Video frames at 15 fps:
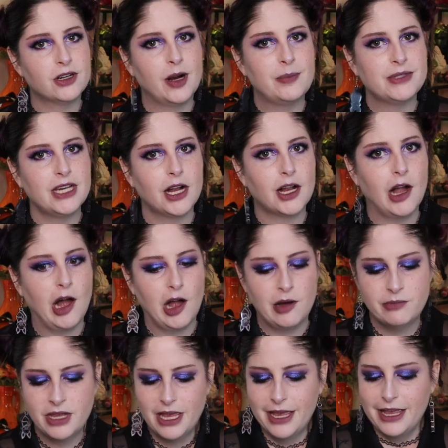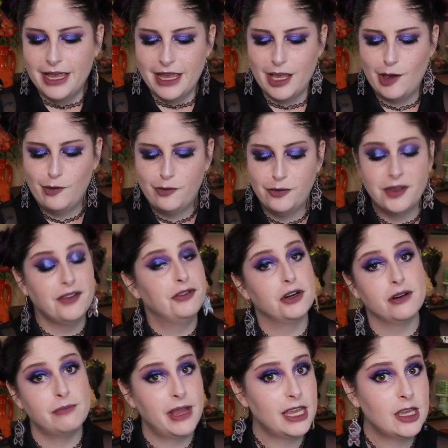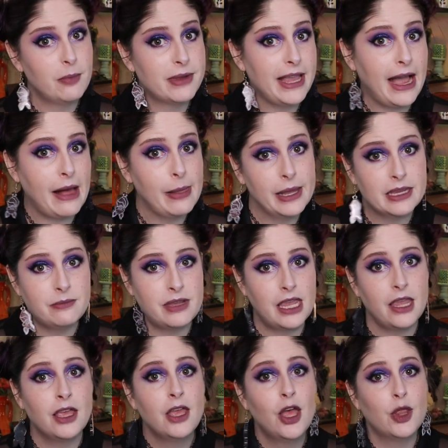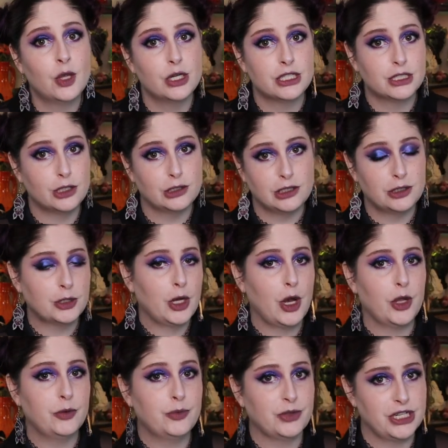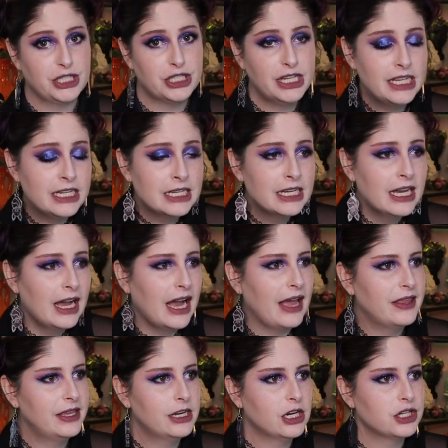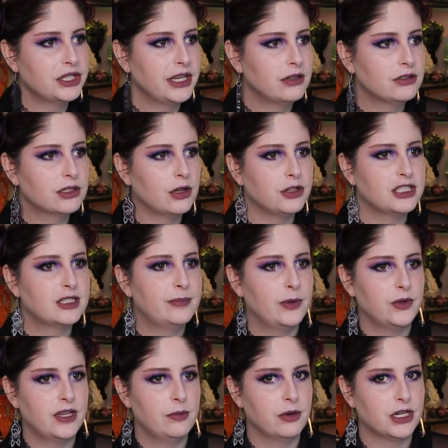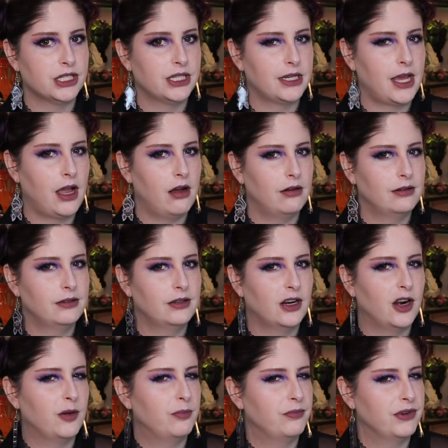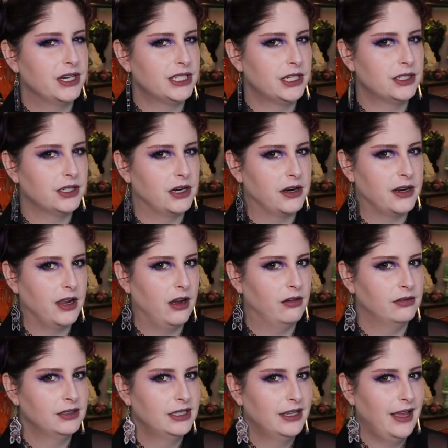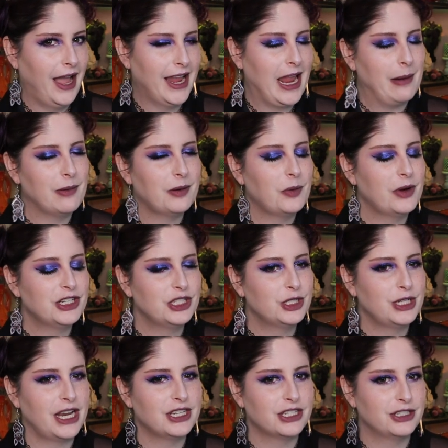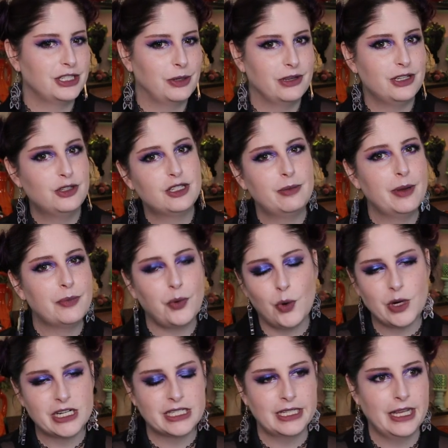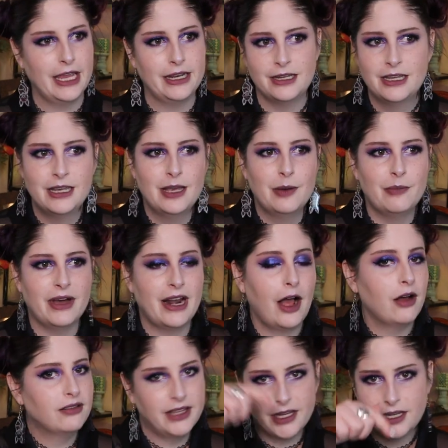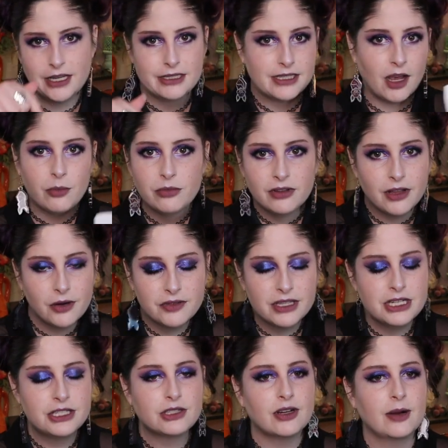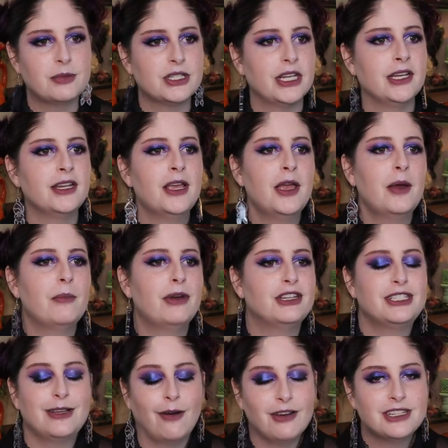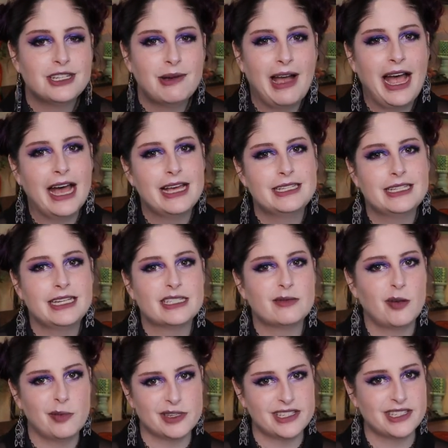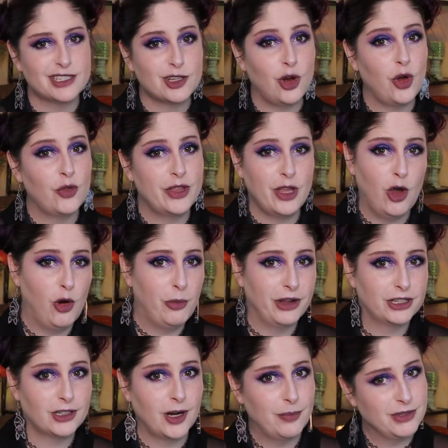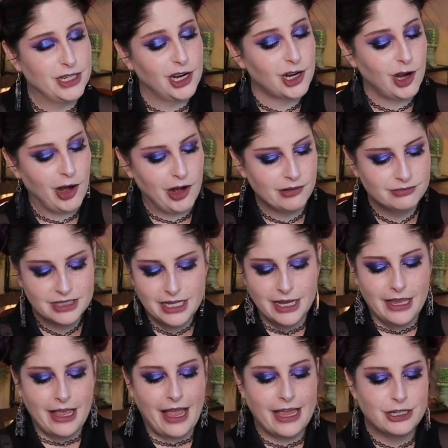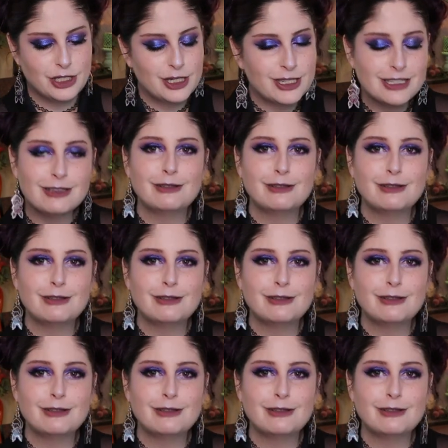crypt dot com. If, if you're a makeup gal like me, there's a girl called Bridget. I think her channel is called Spooky Bridget now, or Bridget Turco. I can't remember what she changed it to. It used to be Porcelain, but I'll link it down below in the description. But she also has a small business called the open crypt dot com, and she has